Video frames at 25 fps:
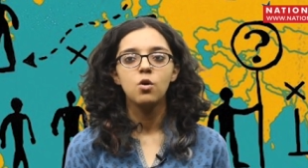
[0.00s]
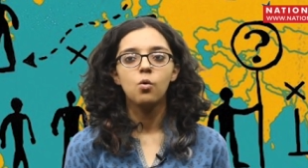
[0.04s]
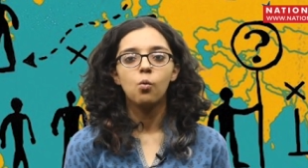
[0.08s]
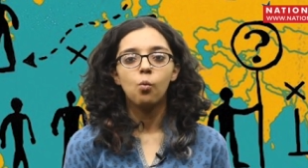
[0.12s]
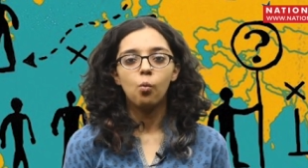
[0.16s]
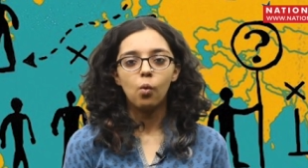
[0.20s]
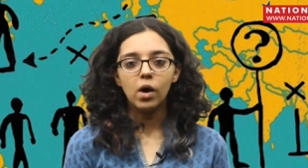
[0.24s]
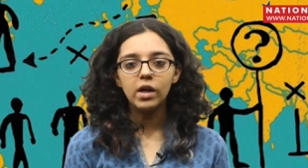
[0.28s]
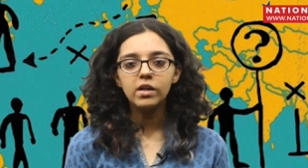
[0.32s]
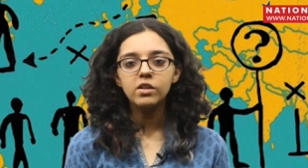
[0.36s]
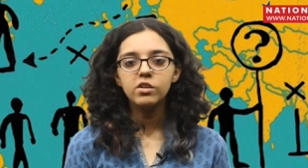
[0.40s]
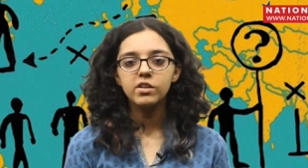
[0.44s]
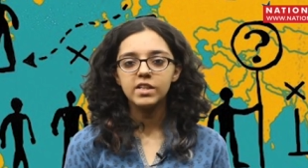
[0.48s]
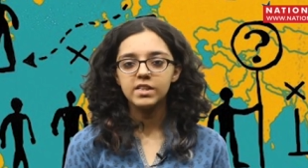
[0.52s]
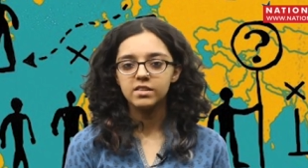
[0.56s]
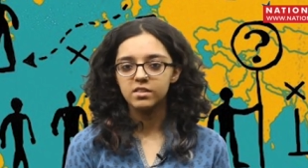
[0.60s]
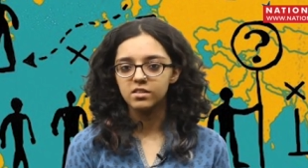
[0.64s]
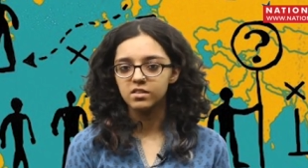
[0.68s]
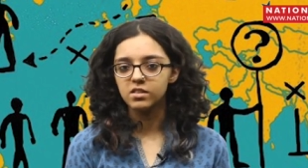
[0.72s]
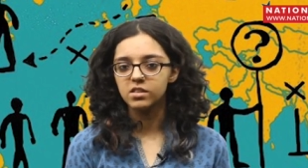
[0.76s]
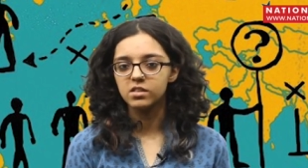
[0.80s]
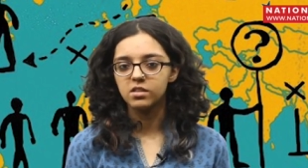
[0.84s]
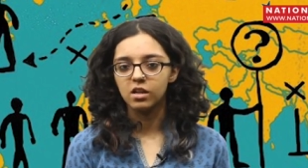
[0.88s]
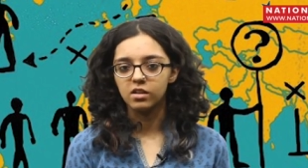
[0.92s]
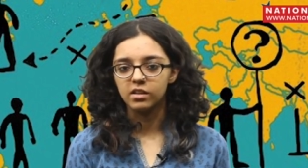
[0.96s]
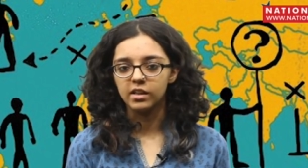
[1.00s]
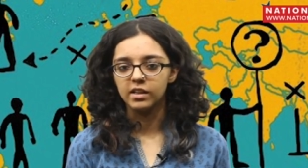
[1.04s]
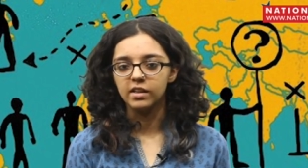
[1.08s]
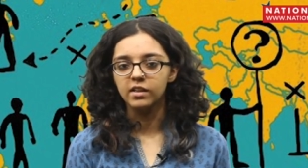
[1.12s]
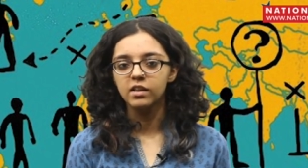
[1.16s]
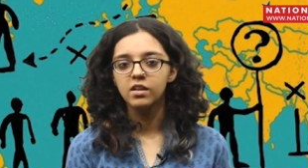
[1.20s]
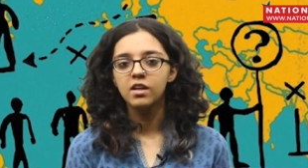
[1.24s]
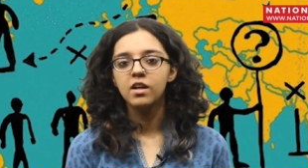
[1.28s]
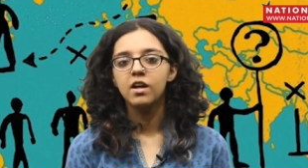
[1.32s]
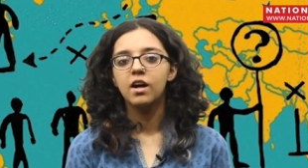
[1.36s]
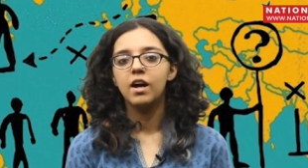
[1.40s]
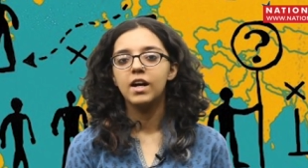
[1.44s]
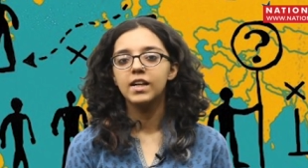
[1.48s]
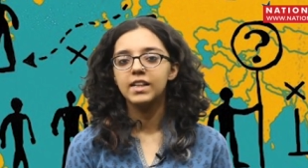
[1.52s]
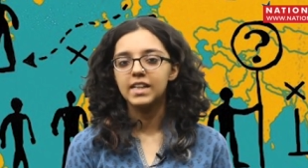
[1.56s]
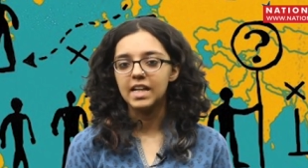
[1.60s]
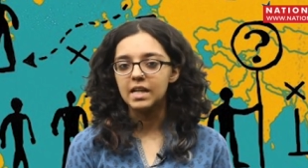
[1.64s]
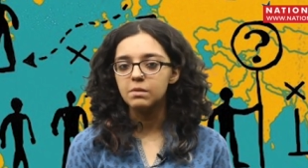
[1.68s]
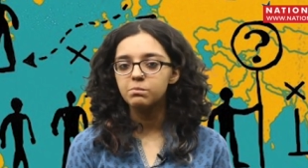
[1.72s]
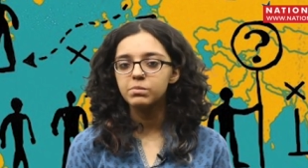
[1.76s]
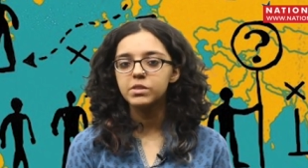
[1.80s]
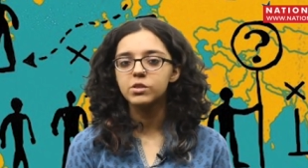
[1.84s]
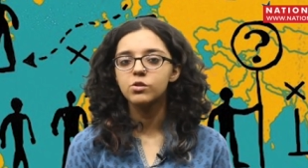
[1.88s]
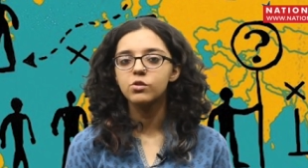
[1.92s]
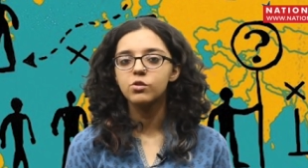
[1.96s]
One recent study
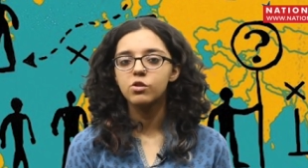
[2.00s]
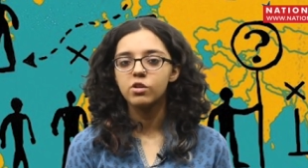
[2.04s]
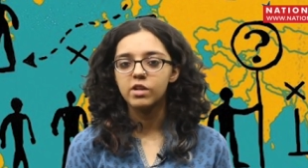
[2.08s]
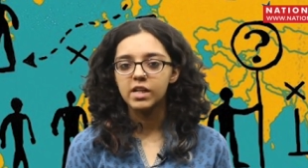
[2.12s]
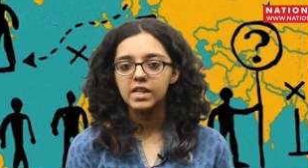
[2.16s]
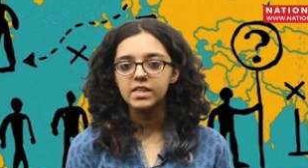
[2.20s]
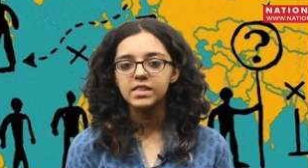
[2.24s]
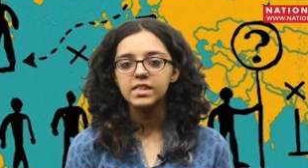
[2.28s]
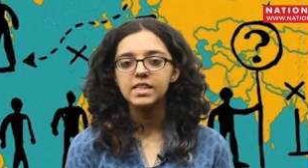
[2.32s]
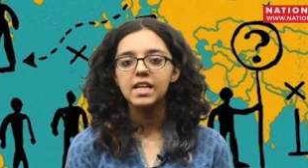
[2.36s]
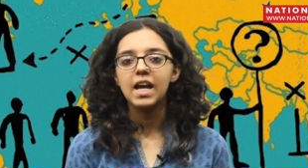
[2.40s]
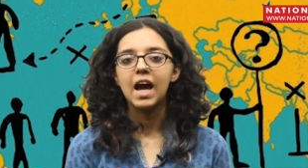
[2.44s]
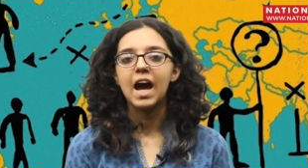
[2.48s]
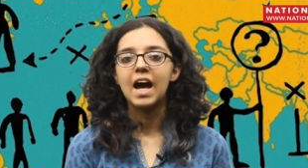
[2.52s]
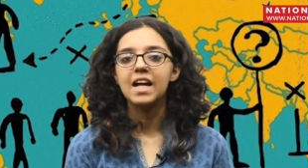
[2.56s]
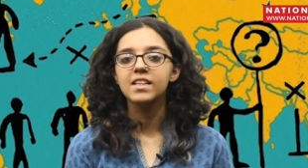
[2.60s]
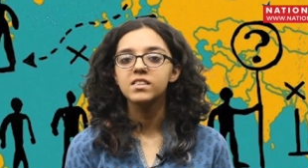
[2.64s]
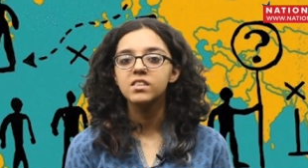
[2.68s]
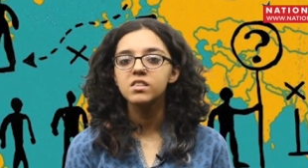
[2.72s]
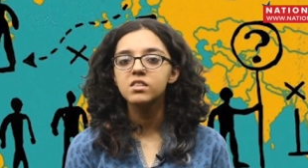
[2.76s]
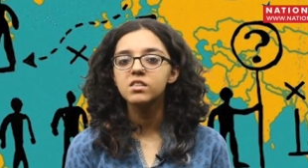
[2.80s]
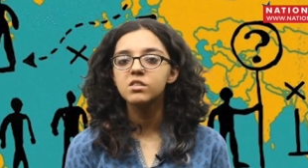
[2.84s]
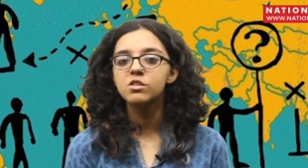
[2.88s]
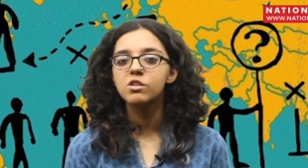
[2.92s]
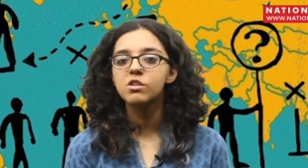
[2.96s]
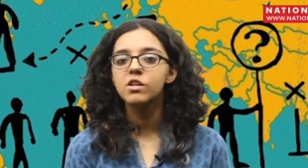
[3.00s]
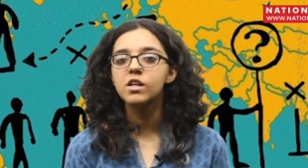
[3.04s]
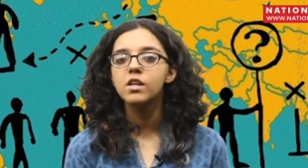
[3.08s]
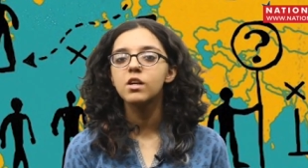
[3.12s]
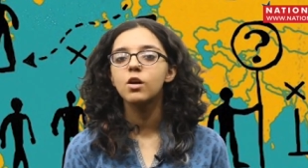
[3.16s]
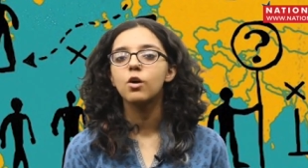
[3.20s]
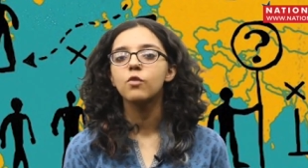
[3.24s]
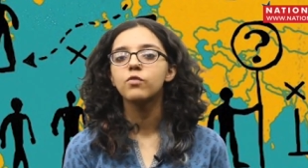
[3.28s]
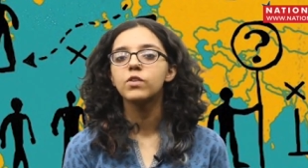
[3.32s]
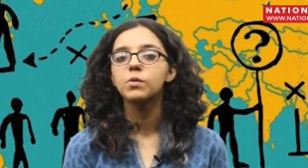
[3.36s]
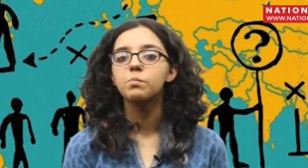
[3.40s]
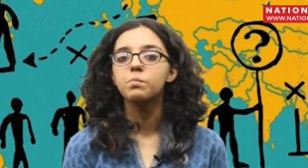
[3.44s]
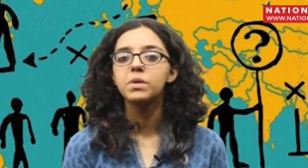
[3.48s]
attempts to trace the ancestry of the